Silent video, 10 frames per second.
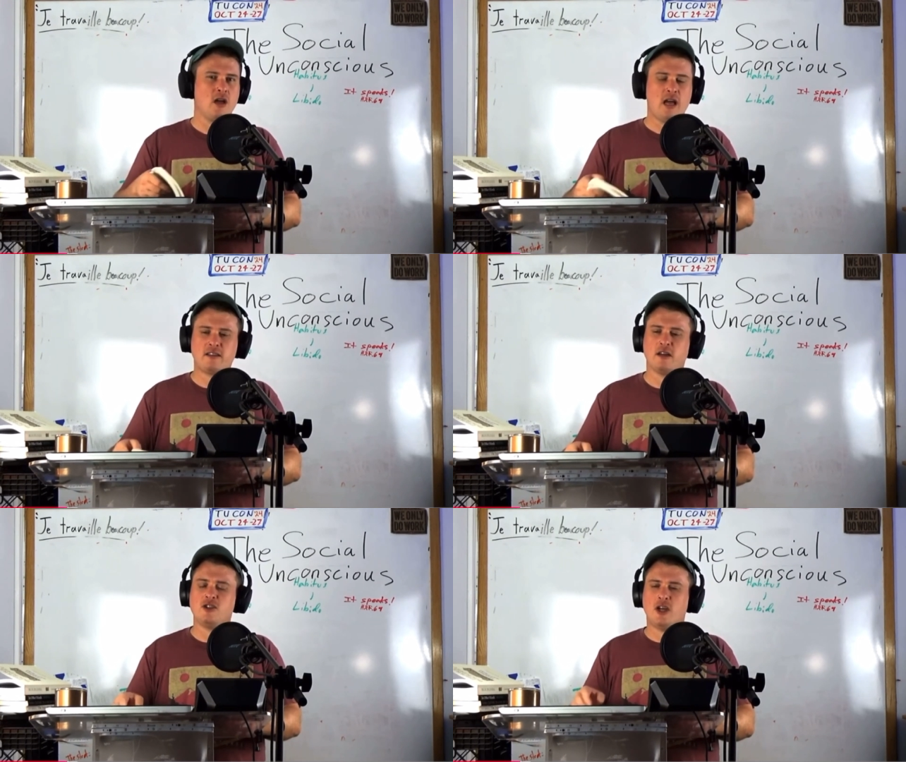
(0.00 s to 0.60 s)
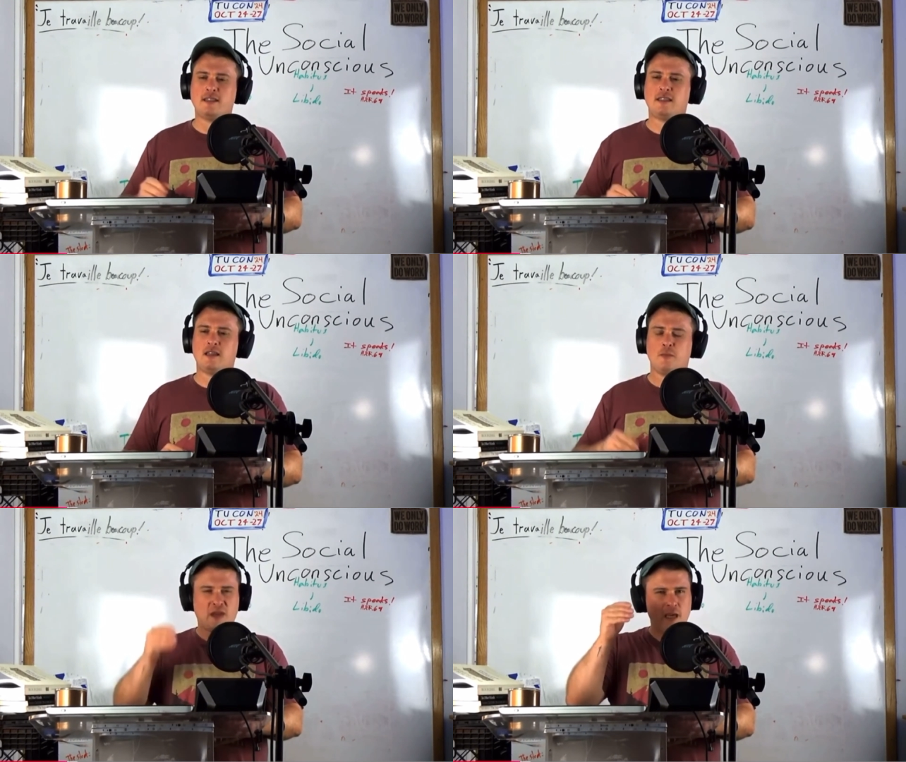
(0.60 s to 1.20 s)
It's unjust that
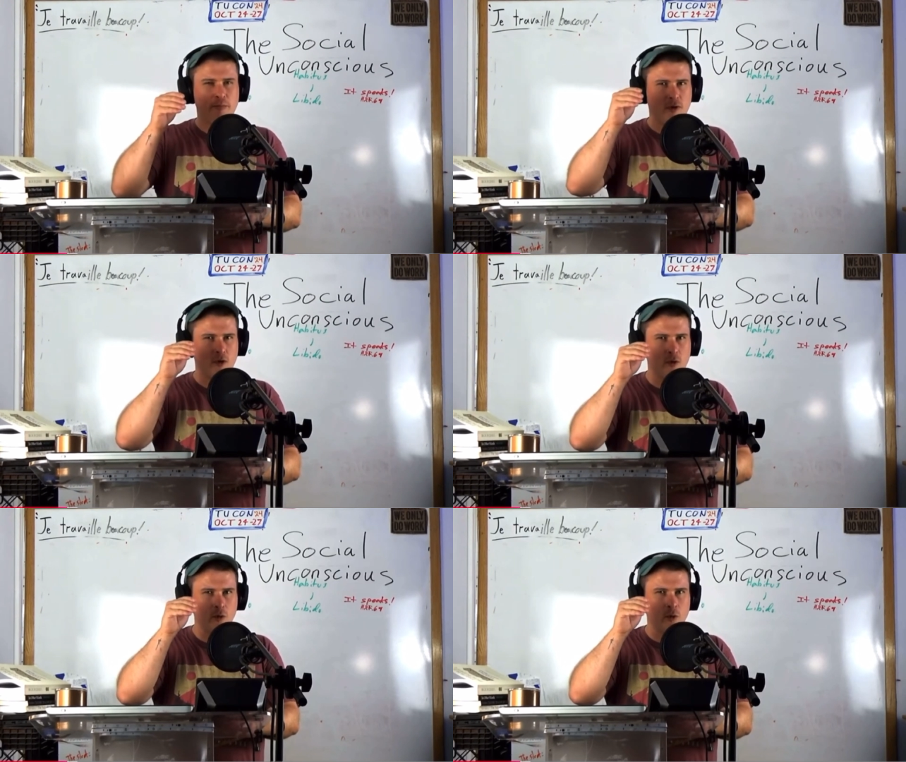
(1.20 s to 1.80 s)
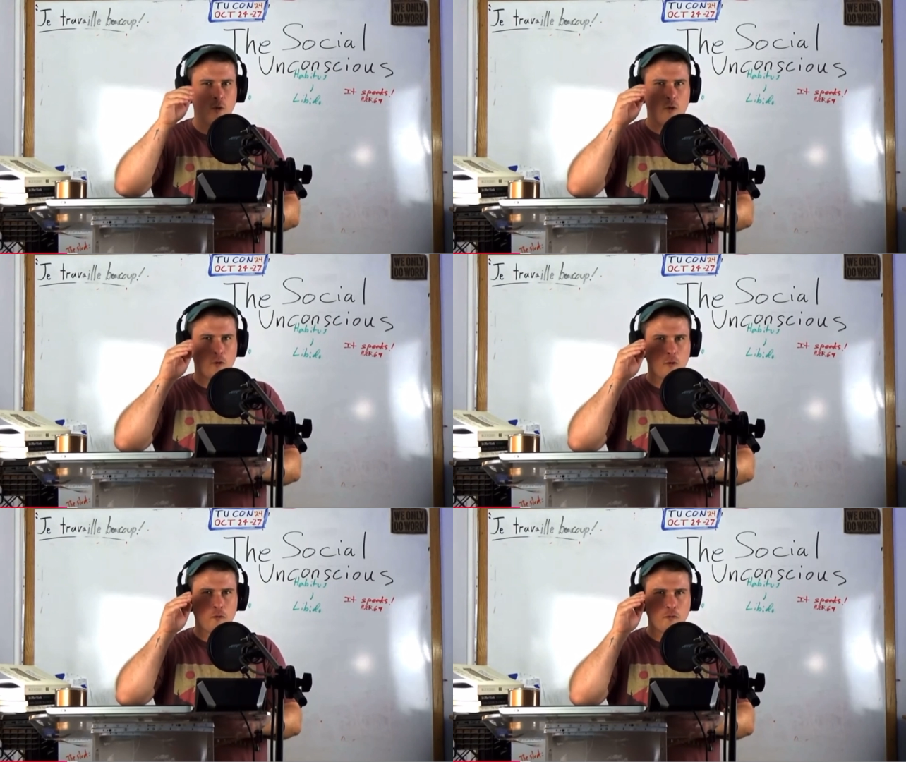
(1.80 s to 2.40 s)
the people who
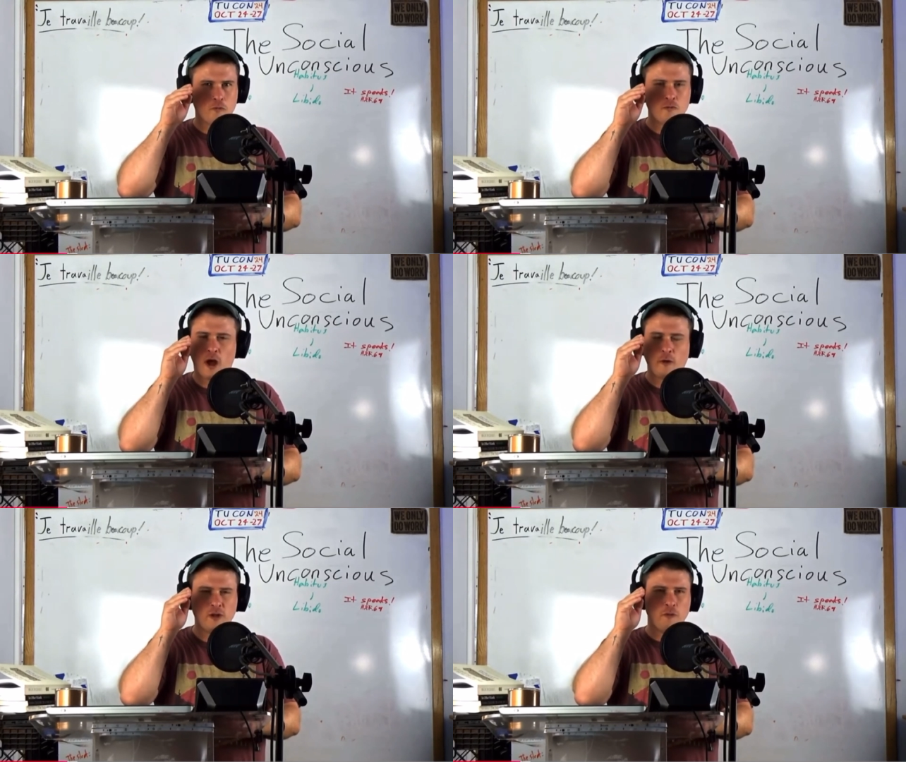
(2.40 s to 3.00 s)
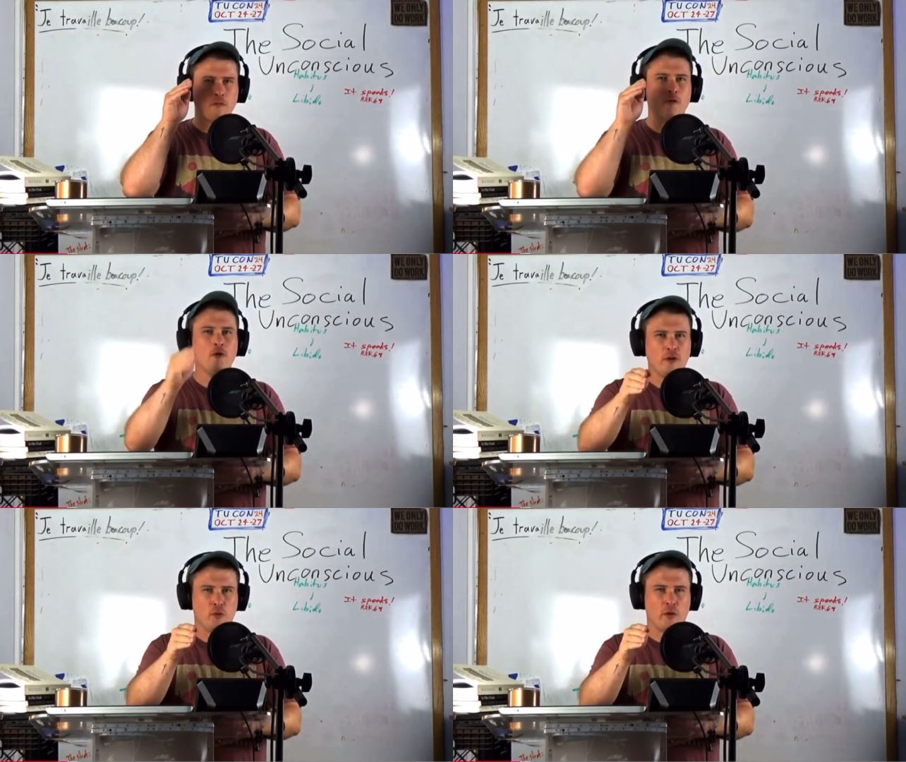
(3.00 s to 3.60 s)
not only
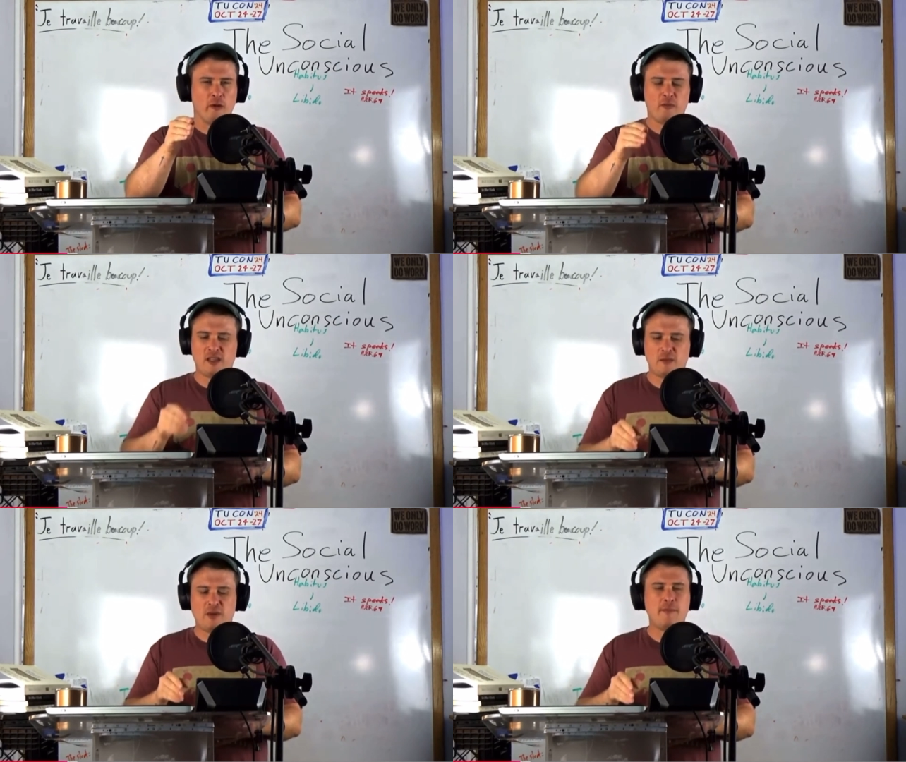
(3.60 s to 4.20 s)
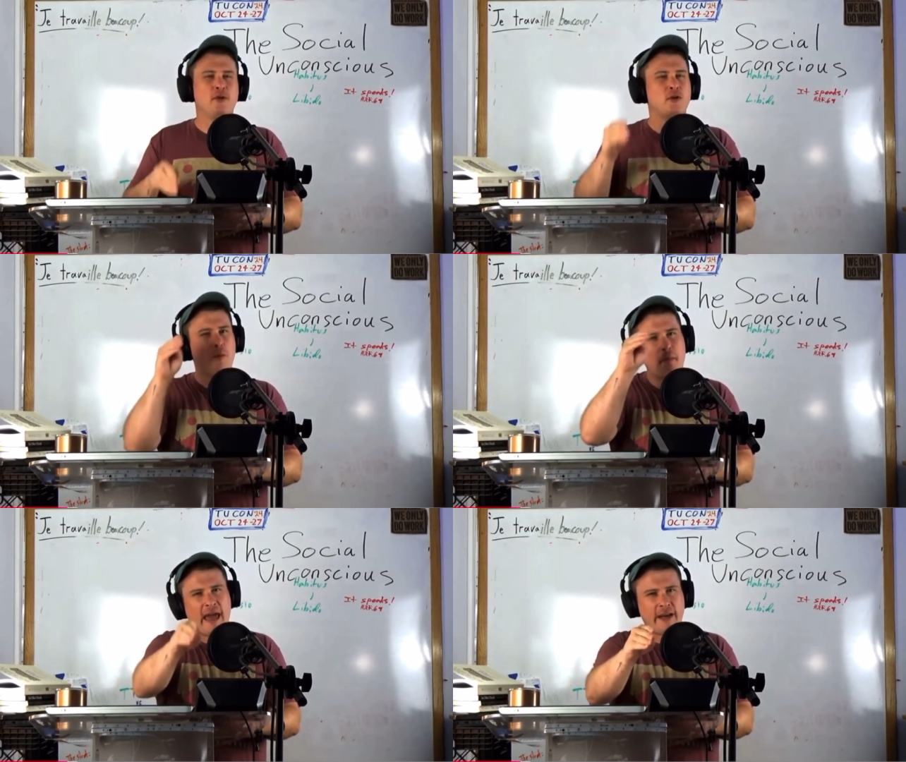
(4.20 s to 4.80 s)
rule the world, but the people who
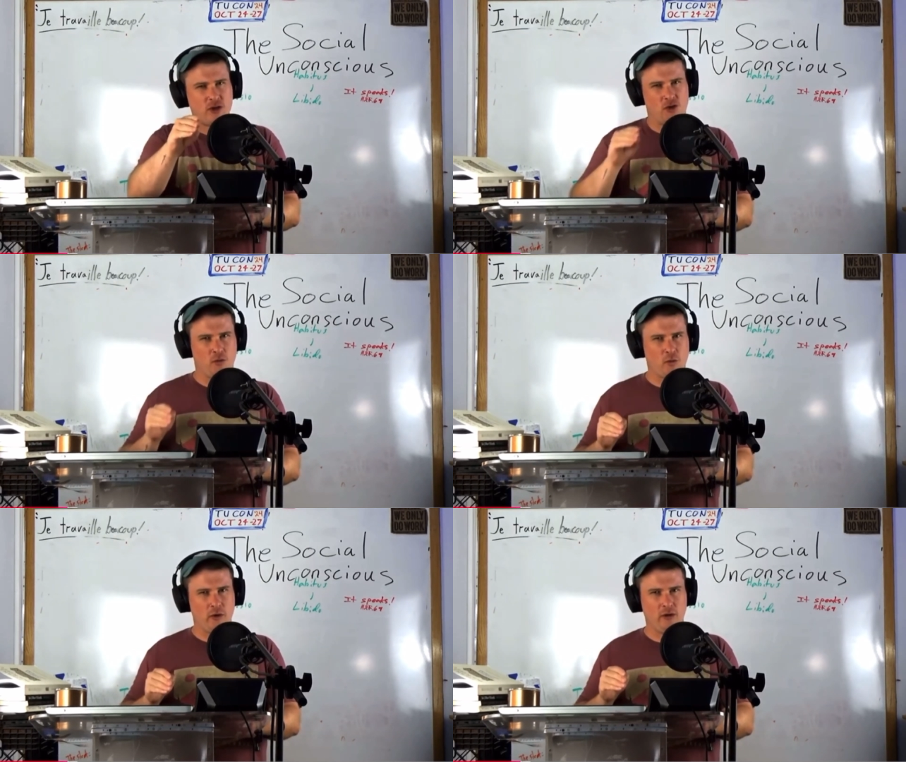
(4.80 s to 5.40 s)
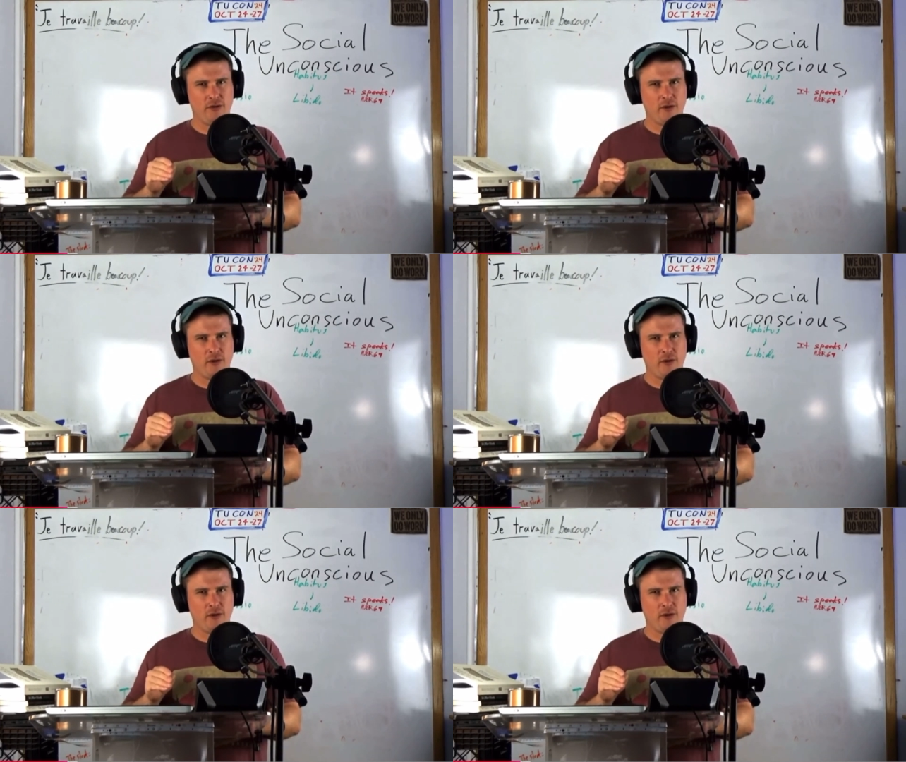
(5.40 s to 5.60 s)
manage the world